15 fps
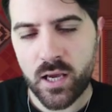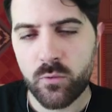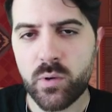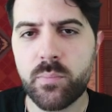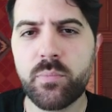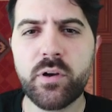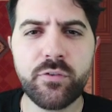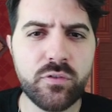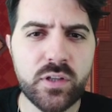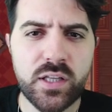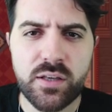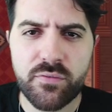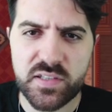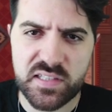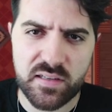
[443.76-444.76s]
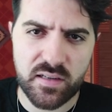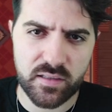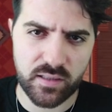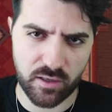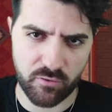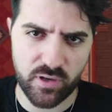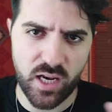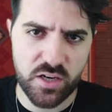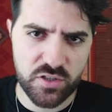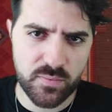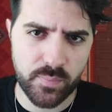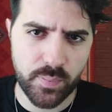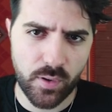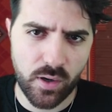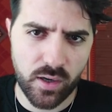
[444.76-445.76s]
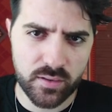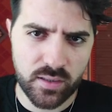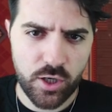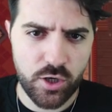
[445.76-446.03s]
We briefly visited the creation pod,